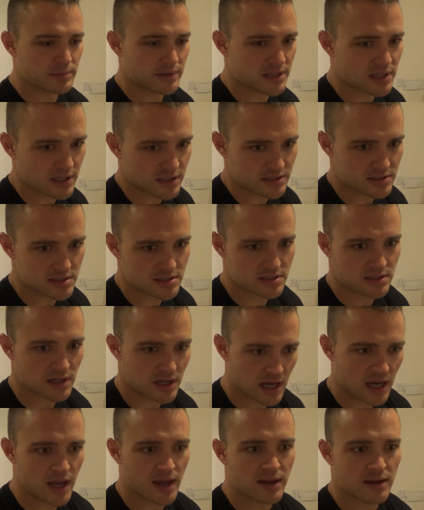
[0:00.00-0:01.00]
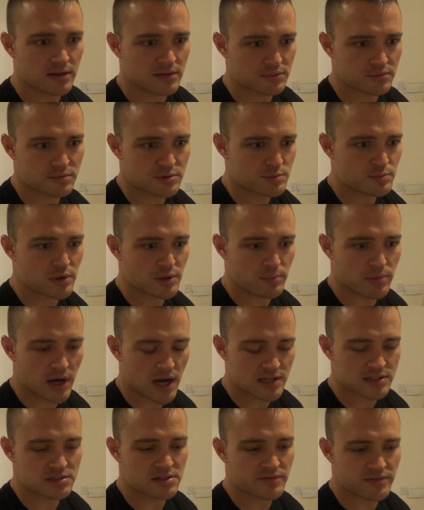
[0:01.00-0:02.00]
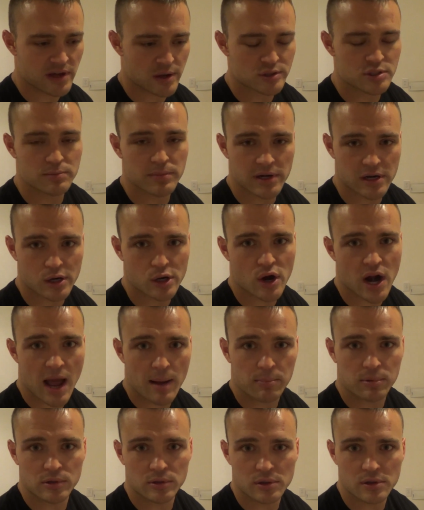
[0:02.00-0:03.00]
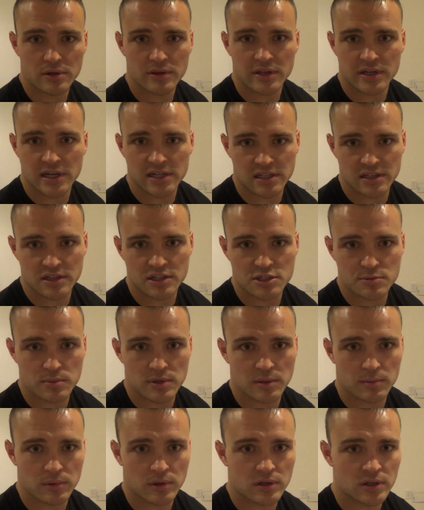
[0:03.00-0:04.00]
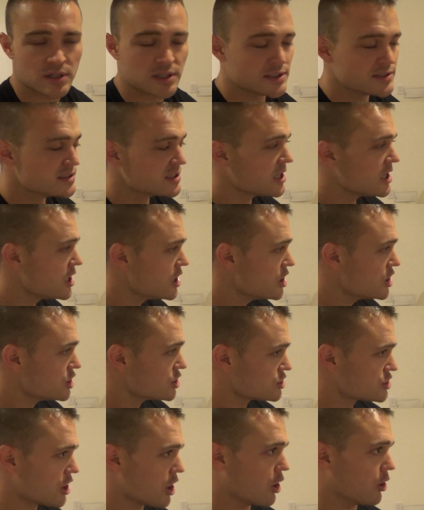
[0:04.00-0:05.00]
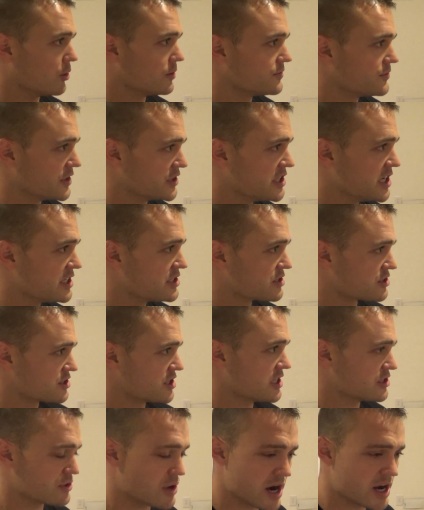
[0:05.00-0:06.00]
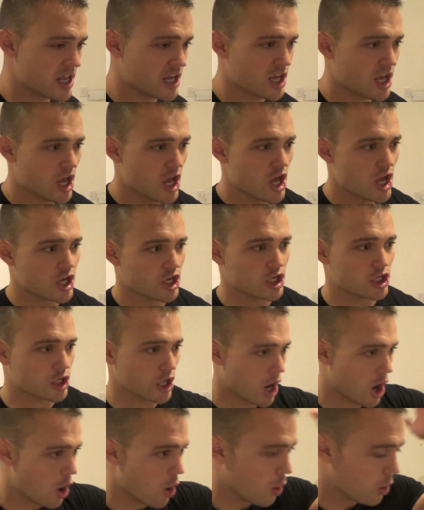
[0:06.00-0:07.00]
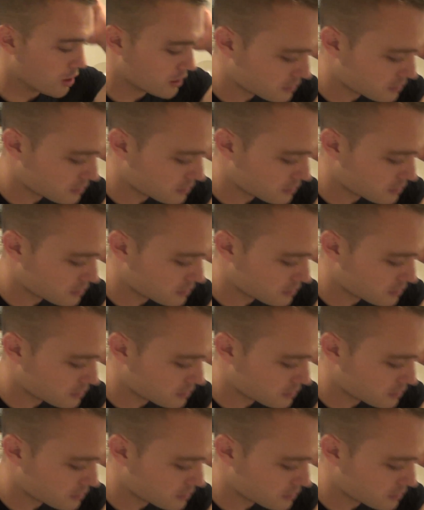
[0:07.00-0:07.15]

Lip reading: because I was pretty positive that I was a better grappler than any of these people. So the teacher says, ready, go.